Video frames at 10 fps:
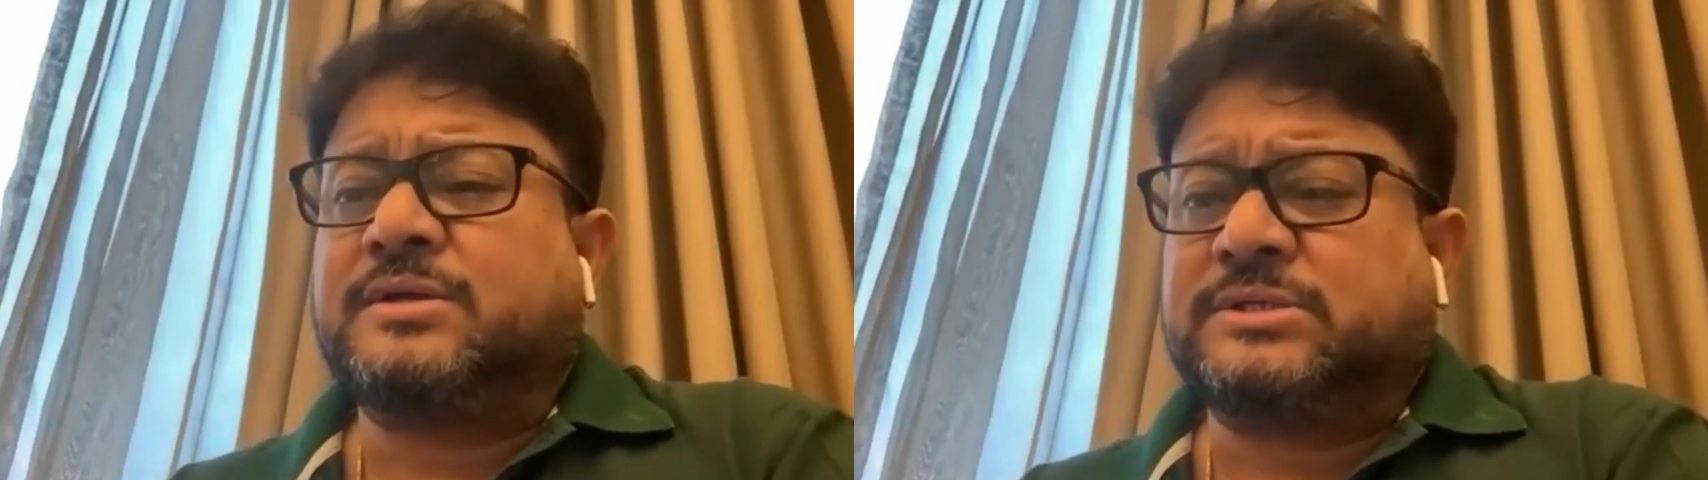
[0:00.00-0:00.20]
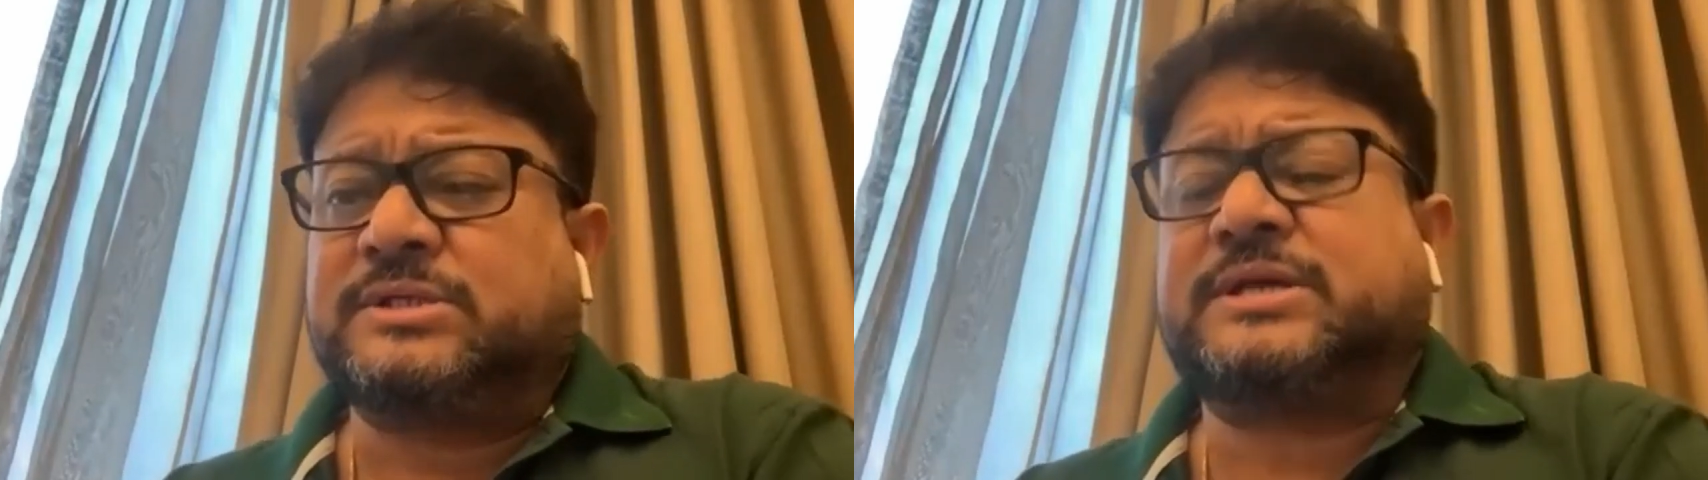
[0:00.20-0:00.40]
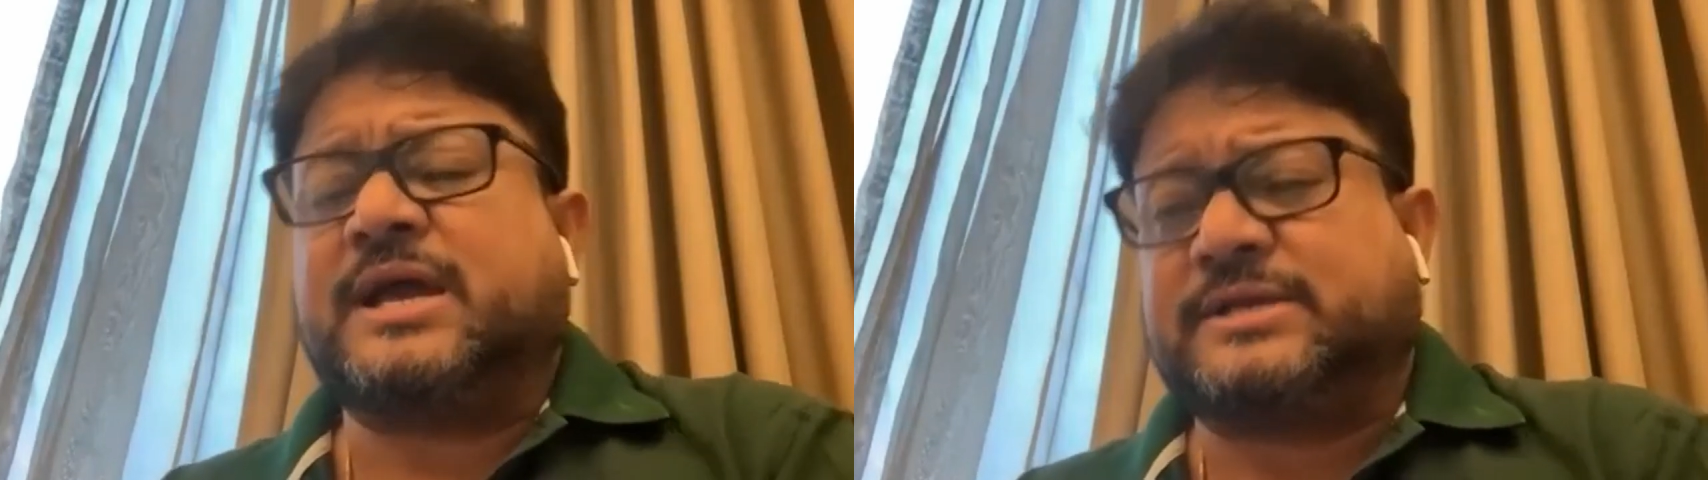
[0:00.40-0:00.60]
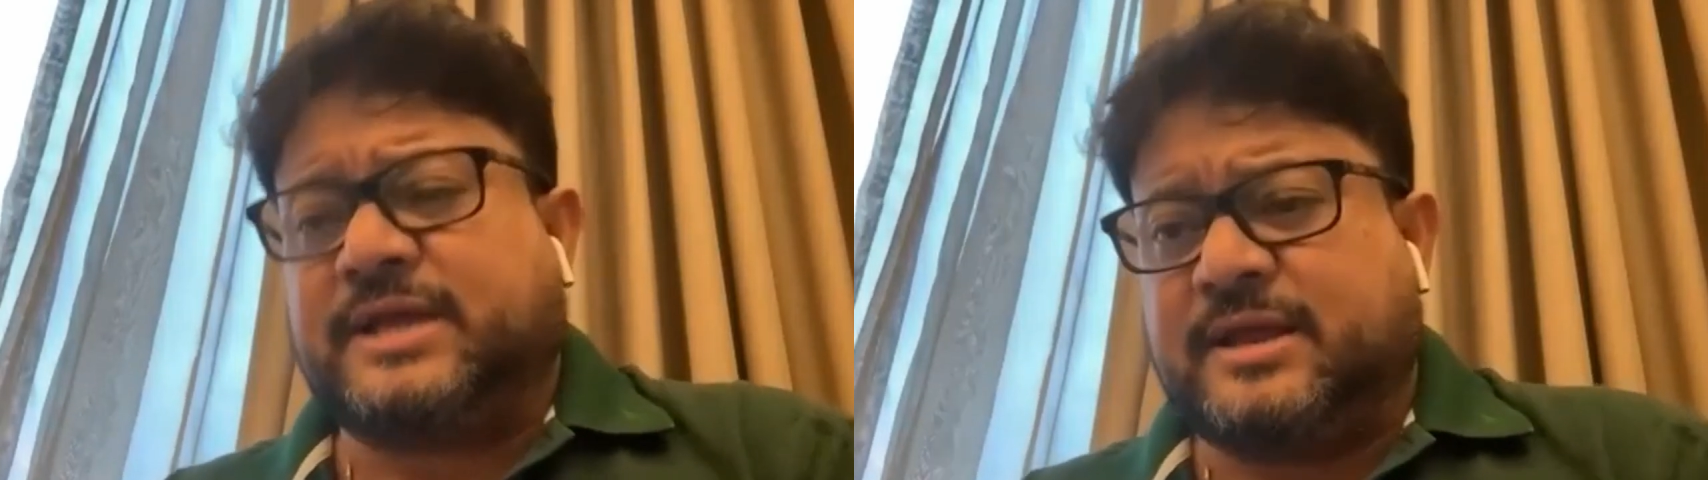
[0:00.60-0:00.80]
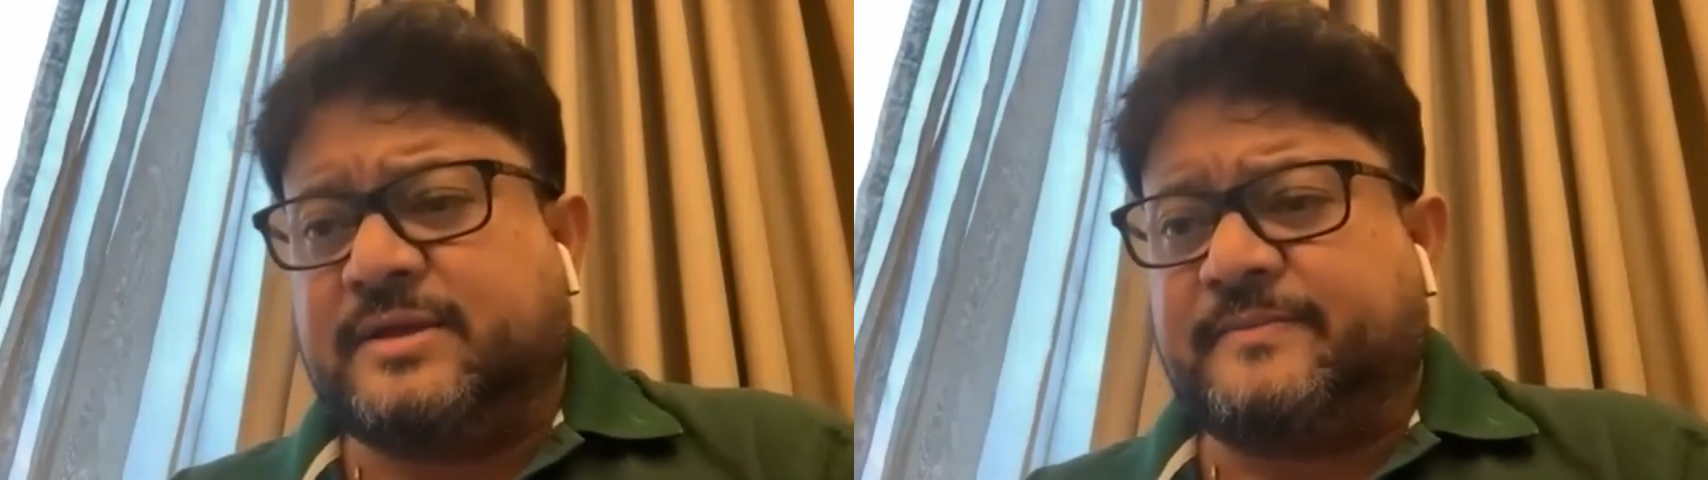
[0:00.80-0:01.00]

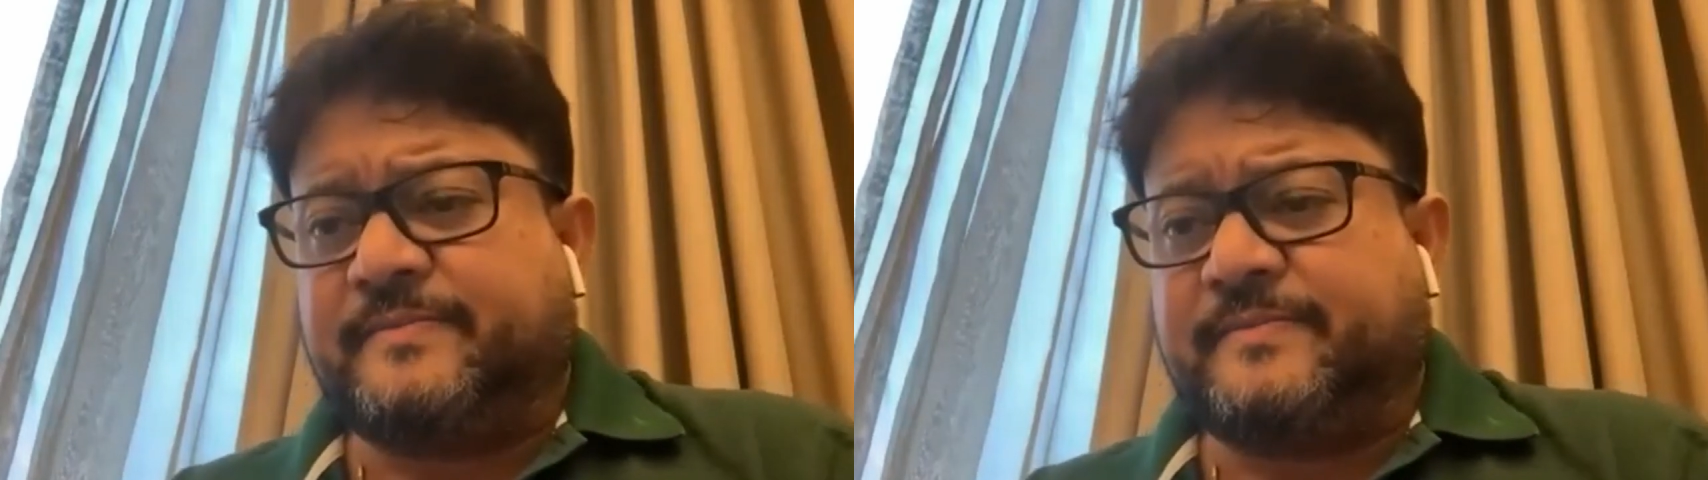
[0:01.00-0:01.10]
society.